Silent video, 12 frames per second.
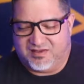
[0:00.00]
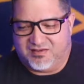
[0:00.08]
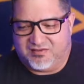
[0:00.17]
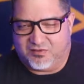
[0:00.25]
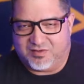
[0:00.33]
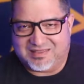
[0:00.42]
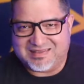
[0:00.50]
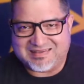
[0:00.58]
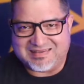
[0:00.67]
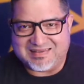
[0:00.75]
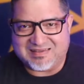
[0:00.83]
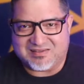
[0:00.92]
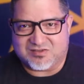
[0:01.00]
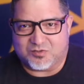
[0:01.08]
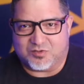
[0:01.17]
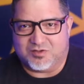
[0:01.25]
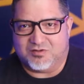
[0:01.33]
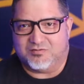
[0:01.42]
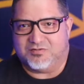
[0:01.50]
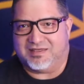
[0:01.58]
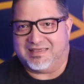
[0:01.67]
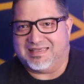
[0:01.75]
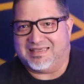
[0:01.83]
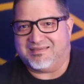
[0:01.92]
So this is sort of
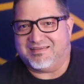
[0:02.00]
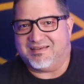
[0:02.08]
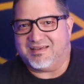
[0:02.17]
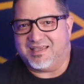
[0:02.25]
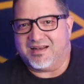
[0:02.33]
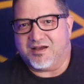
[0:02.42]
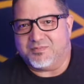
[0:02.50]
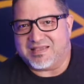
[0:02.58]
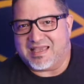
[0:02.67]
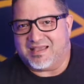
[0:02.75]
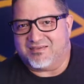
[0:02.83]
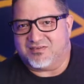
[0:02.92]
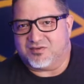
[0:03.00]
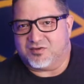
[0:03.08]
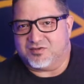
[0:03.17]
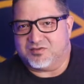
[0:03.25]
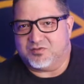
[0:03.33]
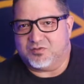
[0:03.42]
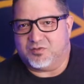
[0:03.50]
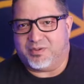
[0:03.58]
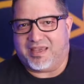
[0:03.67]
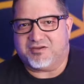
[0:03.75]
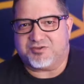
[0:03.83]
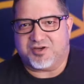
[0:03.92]
GitHub's answer to
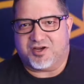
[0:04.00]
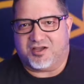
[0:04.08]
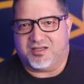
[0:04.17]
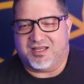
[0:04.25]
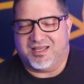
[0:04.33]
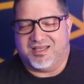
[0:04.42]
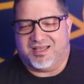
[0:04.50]
Patreon.